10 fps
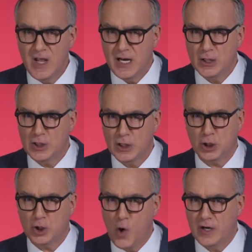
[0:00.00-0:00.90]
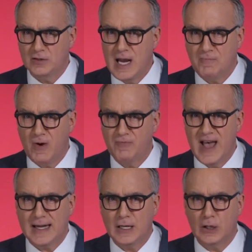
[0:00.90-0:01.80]
It is a short leap from
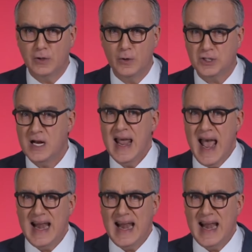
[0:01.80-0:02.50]
that conclusion,